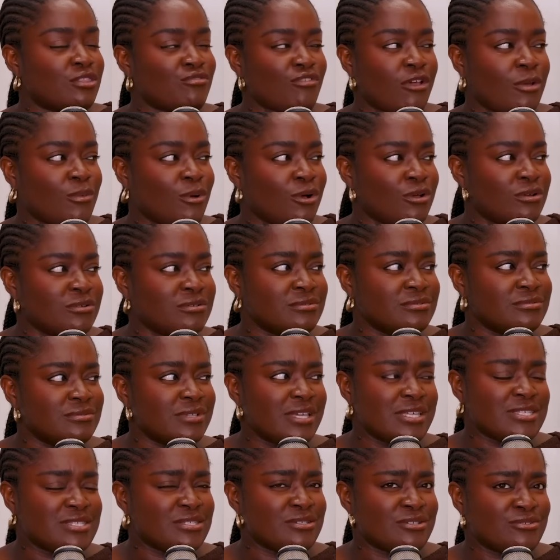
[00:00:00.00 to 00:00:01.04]
throw on.
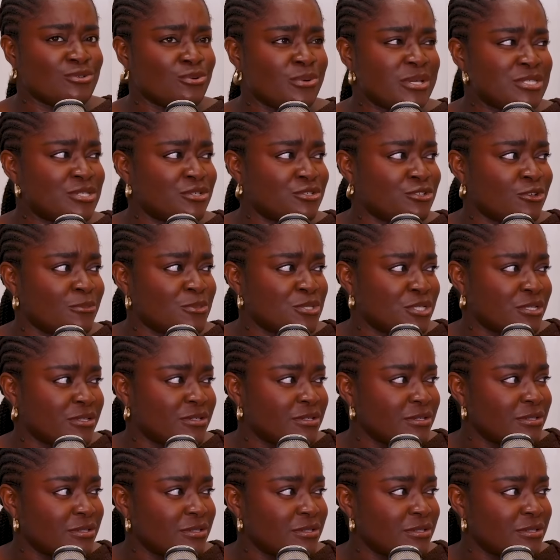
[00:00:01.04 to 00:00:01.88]
It's always a good option.